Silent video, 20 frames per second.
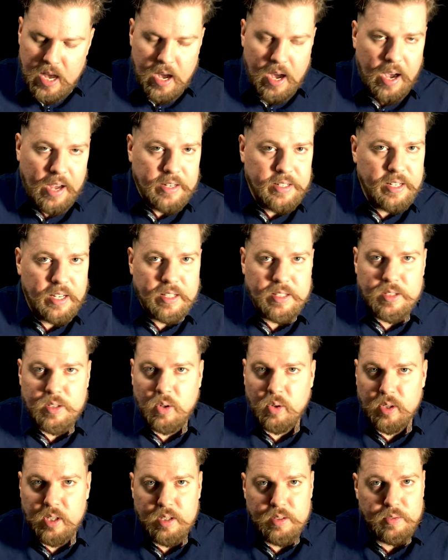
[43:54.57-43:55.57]
I test
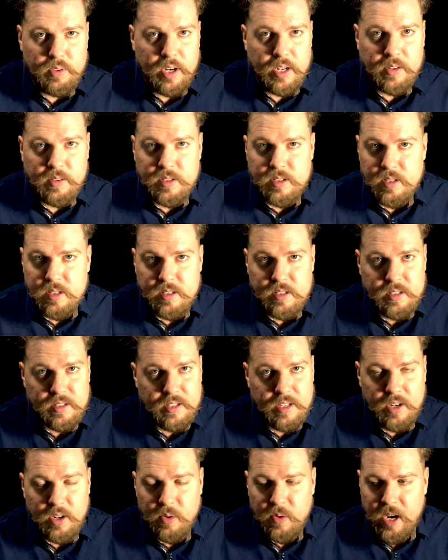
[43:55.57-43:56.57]
all these fragrances,
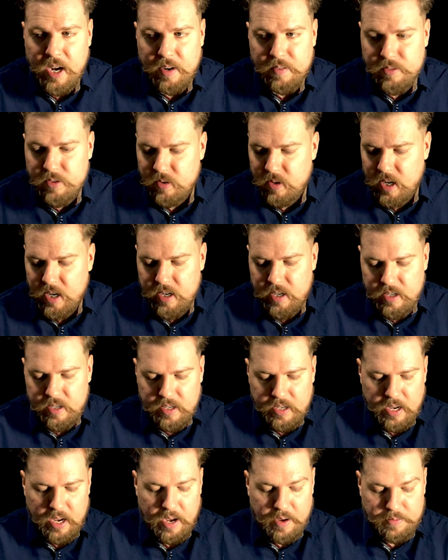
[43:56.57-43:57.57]
you know, after I
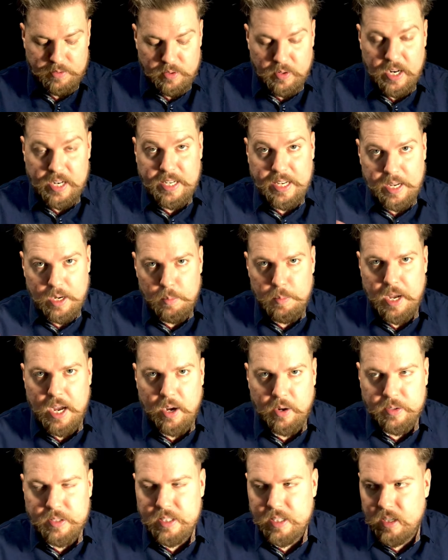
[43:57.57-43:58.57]
get them
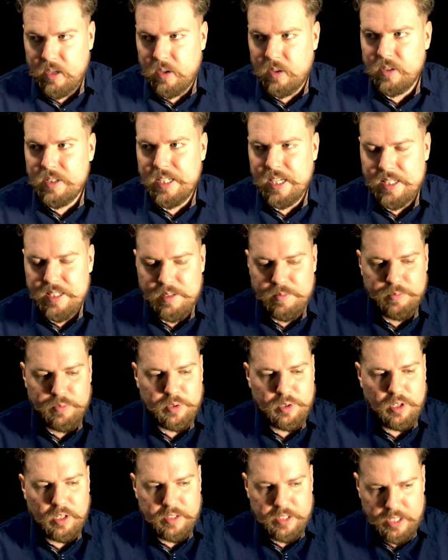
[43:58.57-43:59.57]
out, and I'll test them for
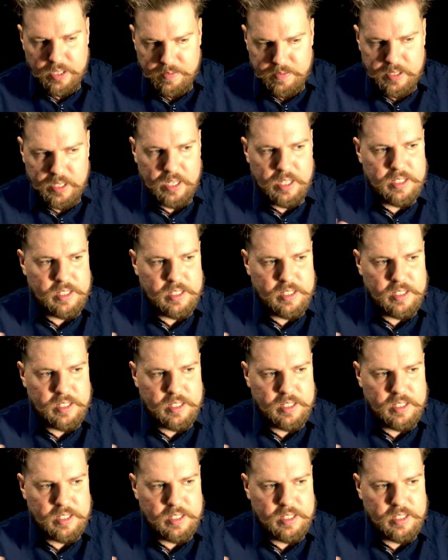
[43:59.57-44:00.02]
longevity,